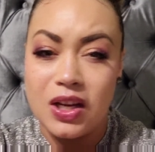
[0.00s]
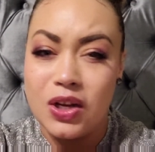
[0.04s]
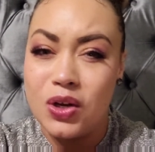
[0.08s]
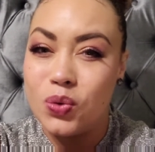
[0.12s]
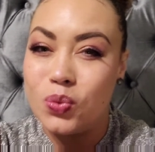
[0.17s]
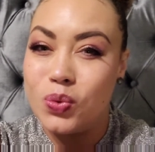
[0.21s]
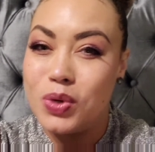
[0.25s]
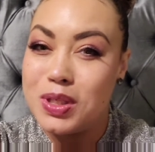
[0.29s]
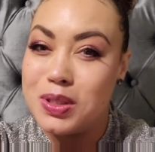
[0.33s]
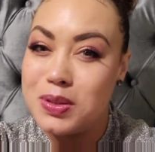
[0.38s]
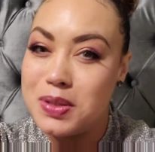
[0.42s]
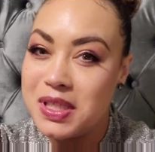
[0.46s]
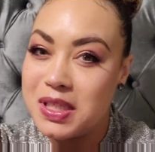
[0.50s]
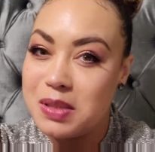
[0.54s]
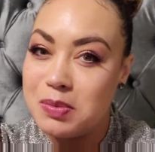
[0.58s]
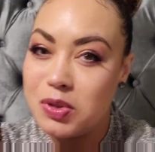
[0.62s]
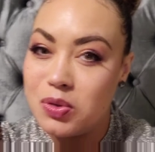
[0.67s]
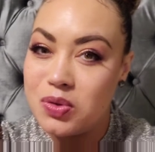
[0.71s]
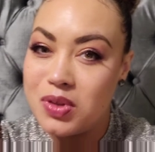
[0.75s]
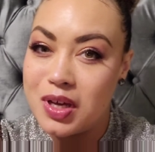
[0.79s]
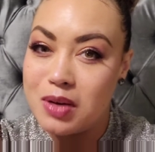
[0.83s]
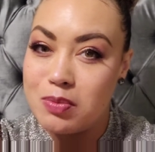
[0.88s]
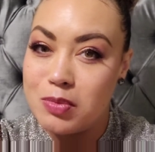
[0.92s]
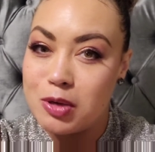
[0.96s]
When you see me
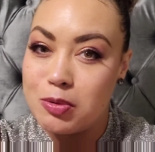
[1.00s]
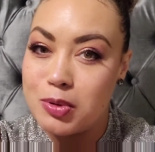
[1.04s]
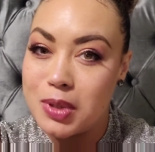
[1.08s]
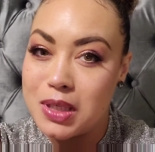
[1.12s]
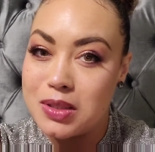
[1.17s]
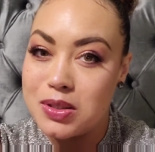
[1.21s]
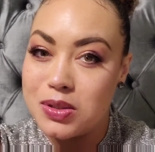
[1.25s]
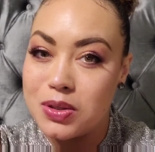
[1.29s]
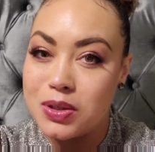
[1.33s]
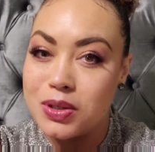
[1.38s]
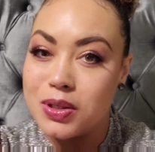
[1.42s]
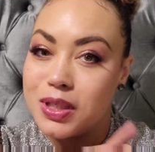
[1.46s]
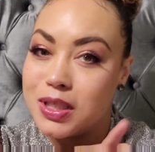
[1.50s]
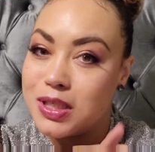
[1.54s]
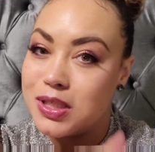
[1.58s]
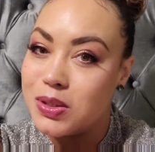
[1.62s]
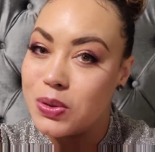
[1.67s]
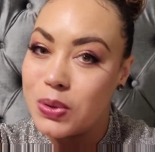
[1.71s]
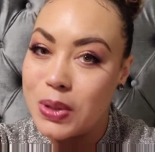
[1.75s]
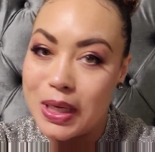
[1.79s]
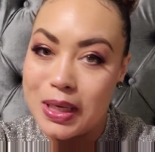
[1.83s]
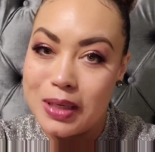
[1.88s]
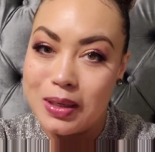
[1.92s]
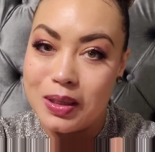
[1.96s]
without my brows, girl, it's
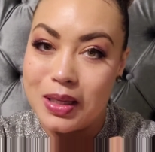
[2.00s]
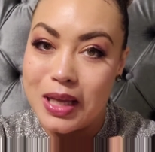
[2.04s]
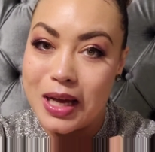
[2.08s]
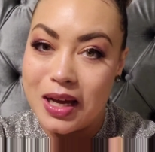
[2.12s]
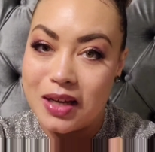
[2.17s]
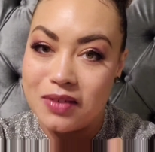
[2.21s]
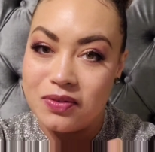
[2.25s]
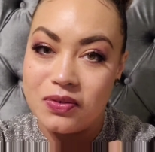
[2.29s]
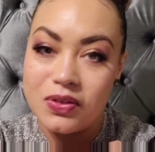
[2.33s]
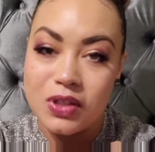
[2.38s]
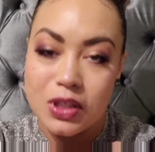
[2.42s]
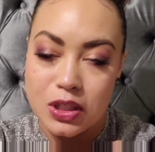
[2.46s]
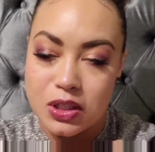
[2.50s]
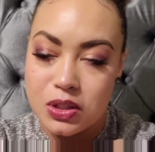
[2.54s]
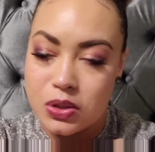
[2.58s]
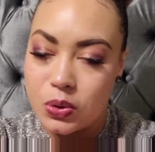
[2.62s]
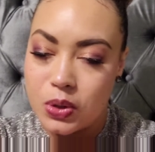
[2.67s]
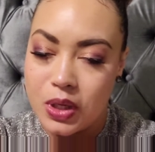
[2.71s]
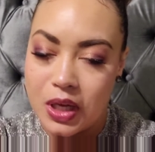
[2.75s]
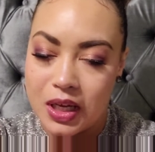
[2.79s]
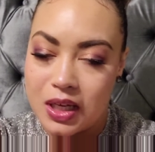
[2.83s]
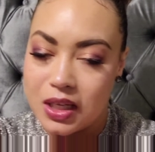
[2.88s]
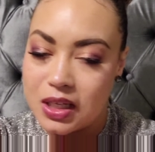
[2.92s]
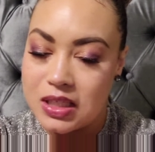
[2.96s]
okay to laugh. It's
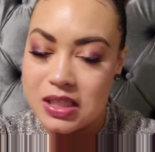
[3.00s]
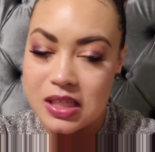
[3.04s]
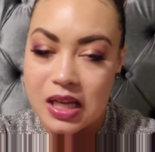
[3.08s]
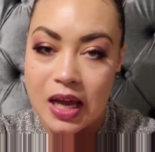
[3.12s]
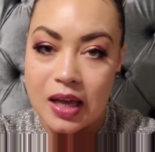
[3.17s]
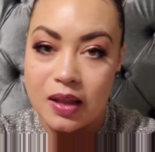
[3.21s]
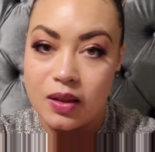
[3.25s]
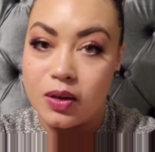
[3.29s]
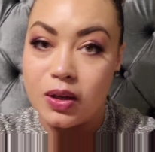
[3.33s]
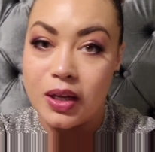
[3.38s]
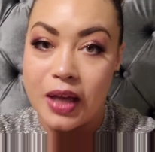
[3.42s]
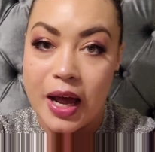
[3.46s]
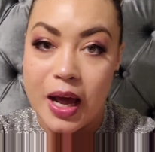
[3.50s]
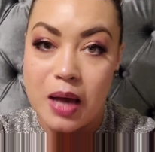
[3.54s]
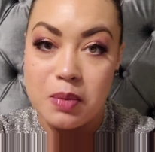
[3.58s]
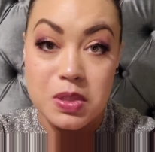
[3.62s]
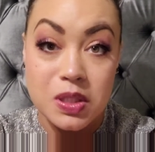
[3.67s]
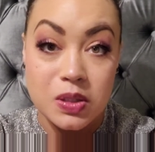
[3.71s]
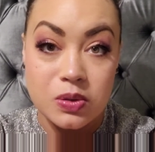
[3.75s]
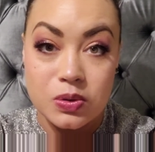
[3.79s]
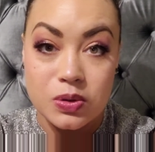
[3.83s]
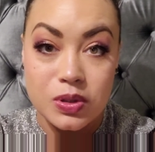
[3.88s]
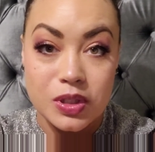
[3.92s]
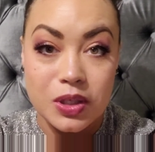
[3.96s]
okay because I look
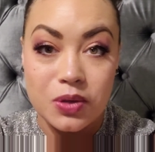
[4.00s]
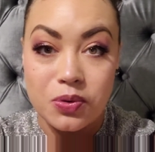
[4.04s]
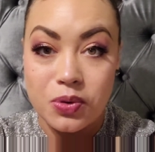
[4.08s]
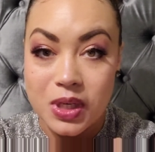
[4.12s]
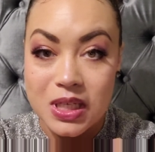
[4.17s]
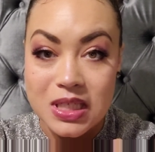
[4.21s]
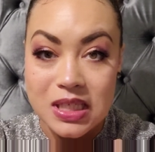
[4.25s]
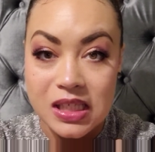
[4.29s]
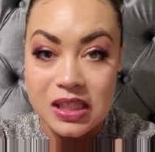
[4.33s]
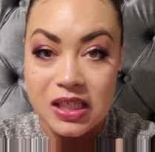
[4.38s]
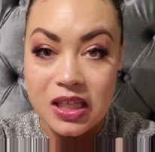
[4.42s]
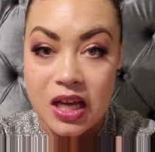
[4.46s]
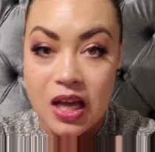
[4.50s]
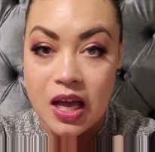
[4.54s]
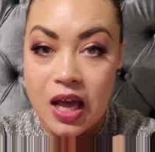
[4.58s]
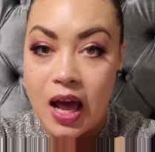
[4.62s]
absolutely crazy.